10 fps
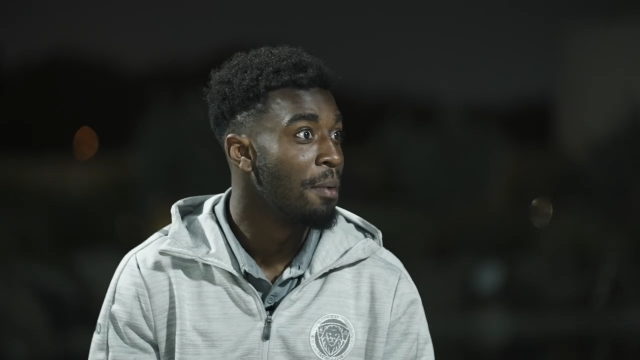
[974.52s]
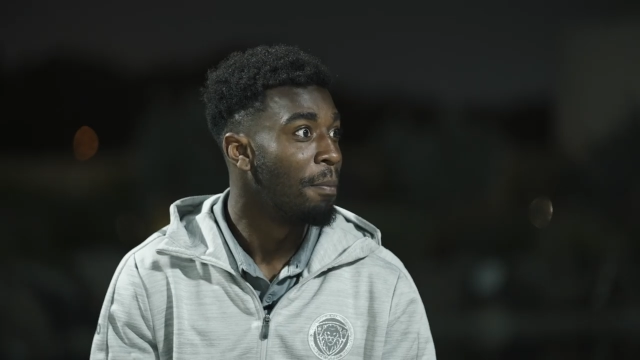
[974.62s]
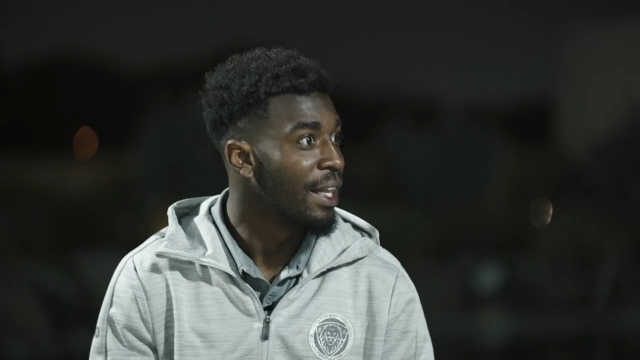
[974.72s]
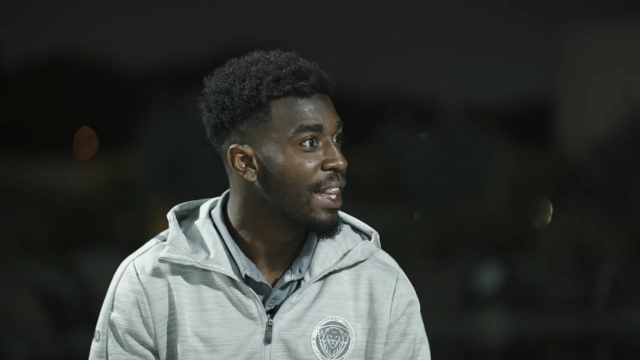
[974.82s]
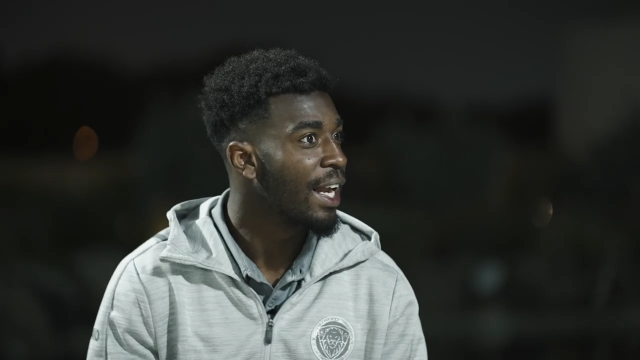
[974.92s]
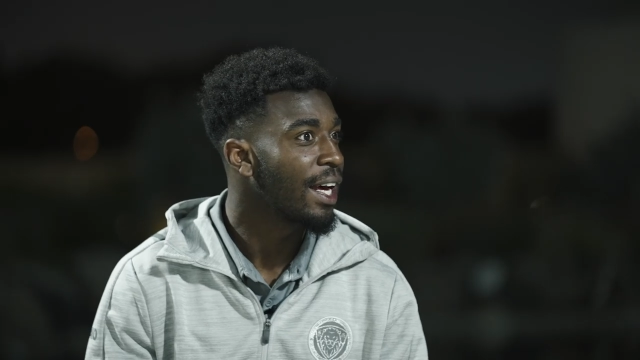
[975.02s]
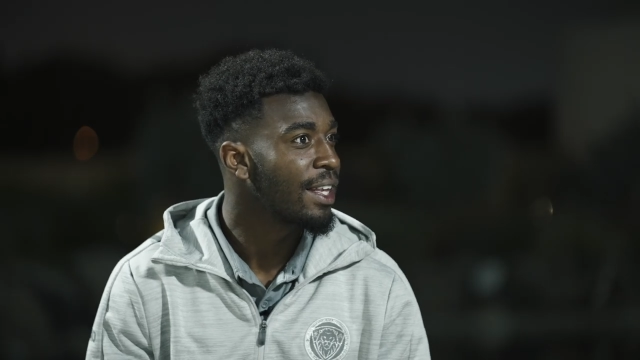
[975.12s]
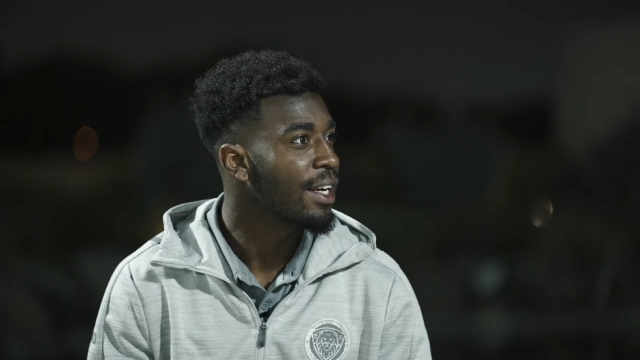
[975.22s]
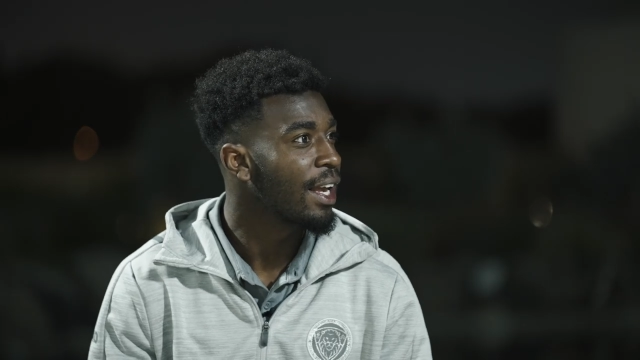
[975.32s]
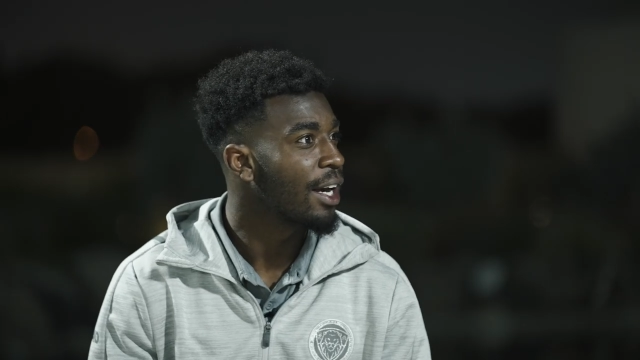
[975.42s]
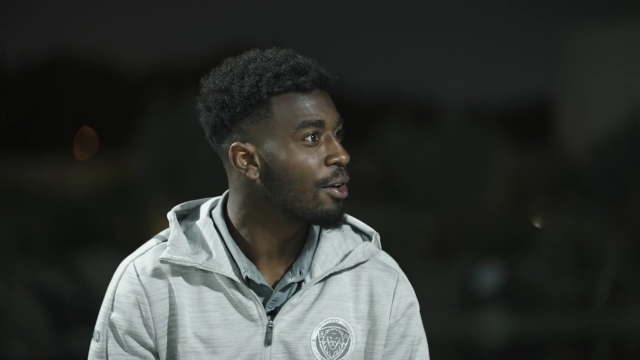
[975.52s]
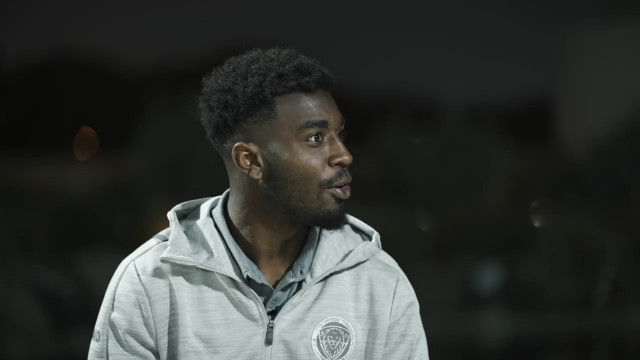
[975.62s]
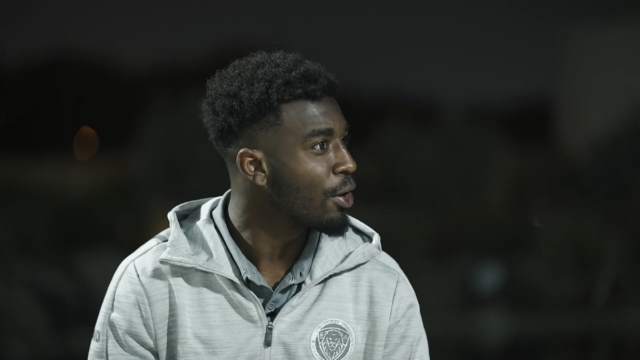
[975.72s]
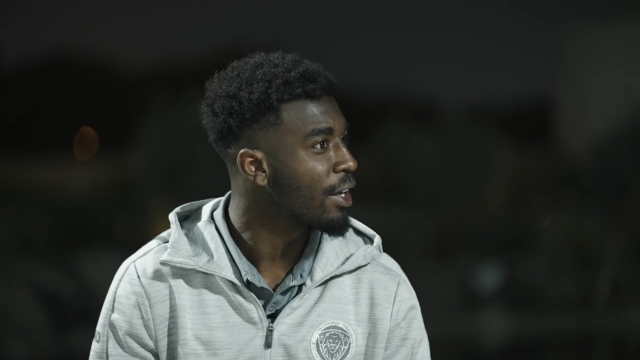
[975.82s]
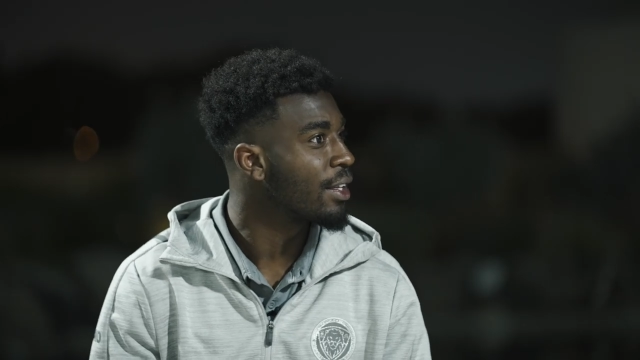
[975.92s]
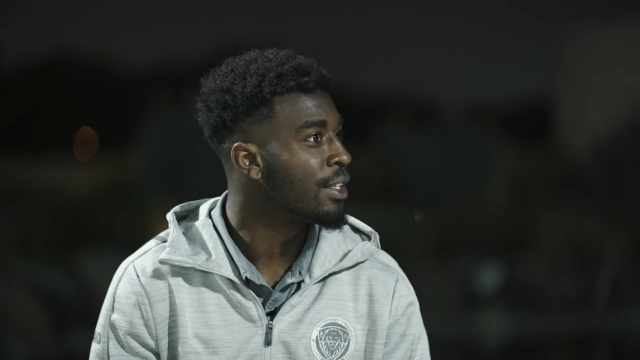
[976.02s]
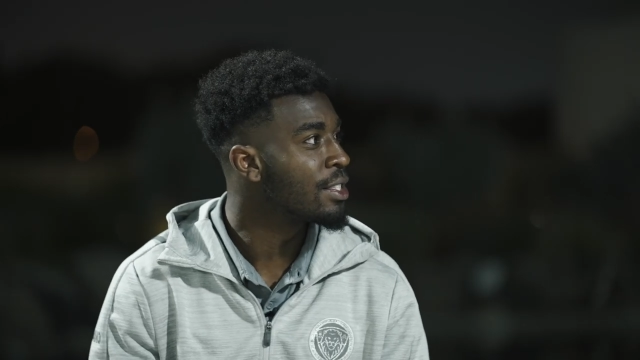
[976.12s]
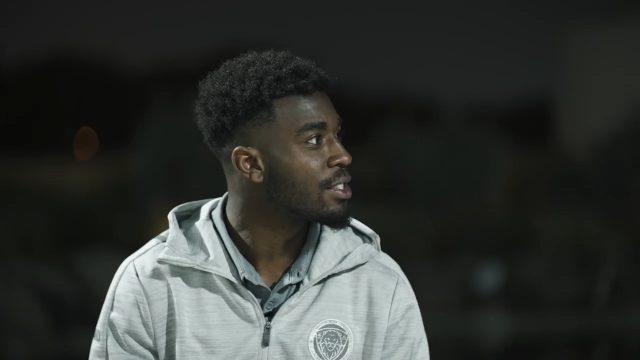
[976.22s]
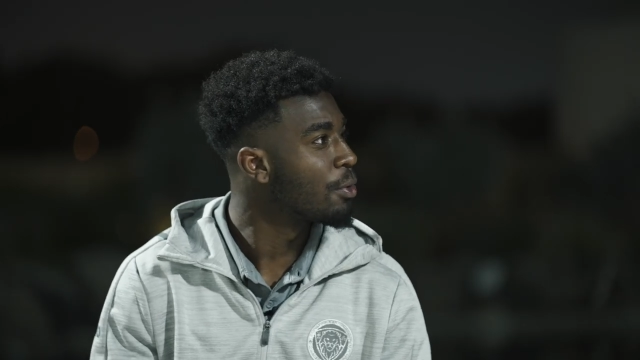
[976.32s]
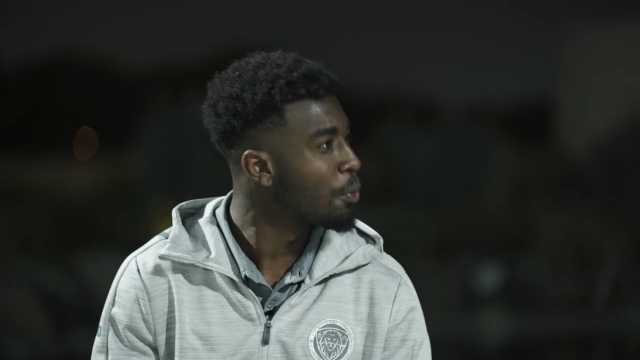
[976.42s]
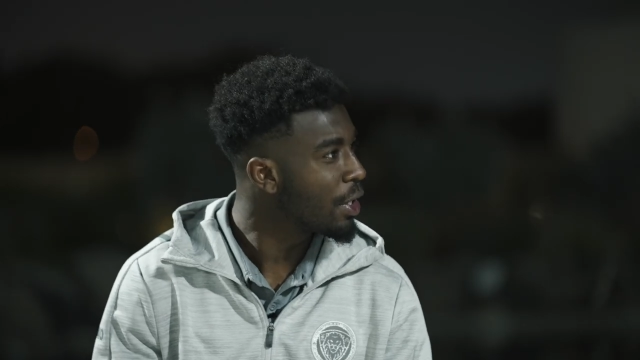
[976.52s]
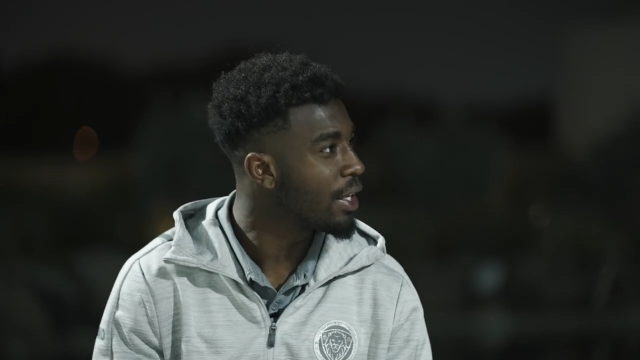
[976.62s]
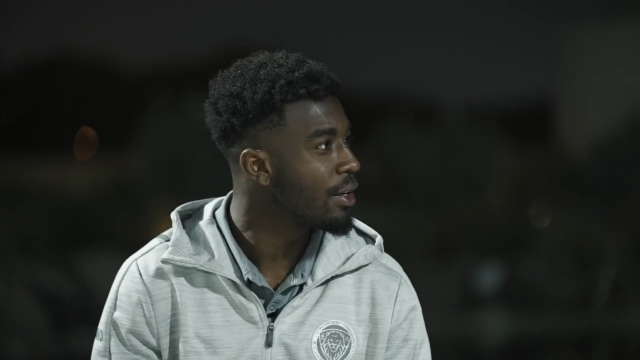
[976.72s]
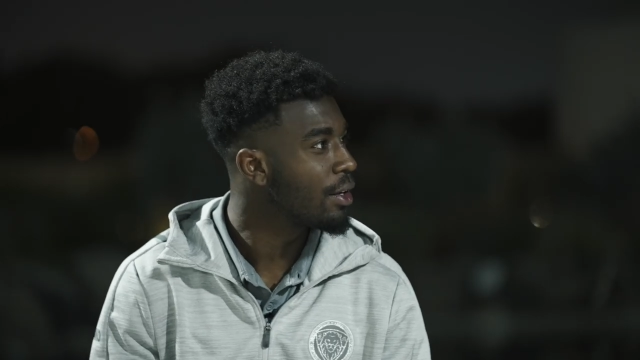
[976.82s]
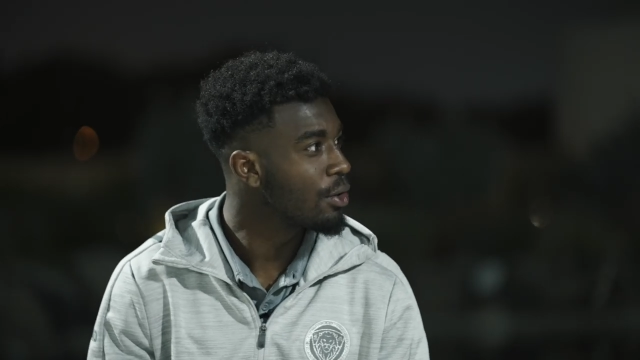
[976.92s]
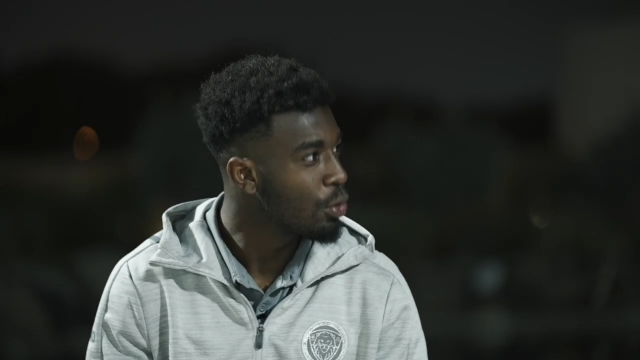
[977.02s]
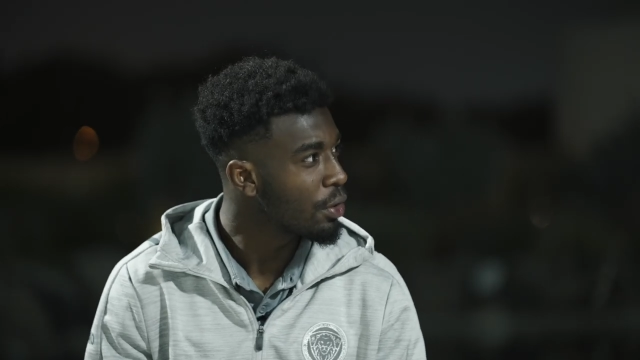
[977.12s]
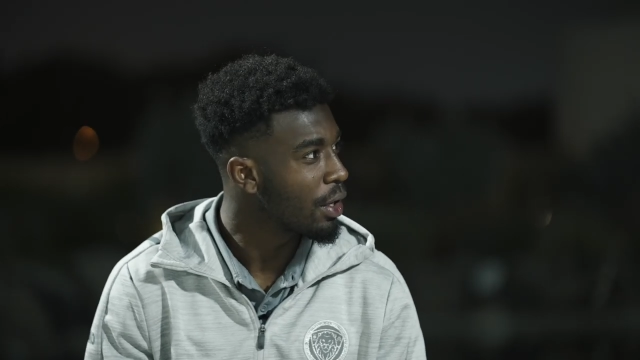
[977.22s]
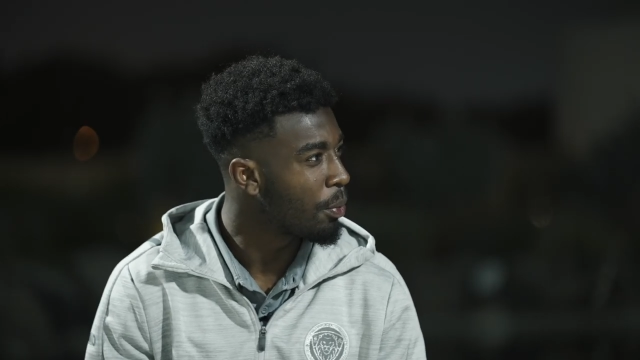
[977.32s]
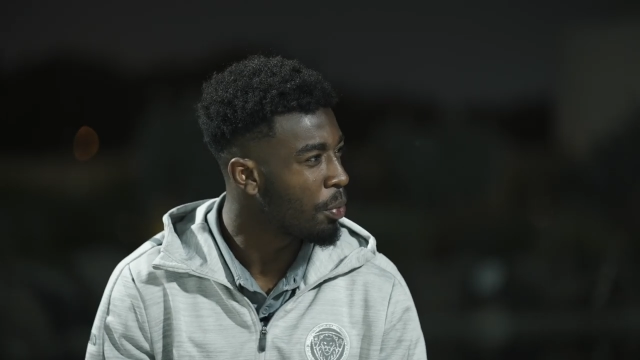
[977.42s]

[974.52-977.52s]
But then I think like, okay, this is a really good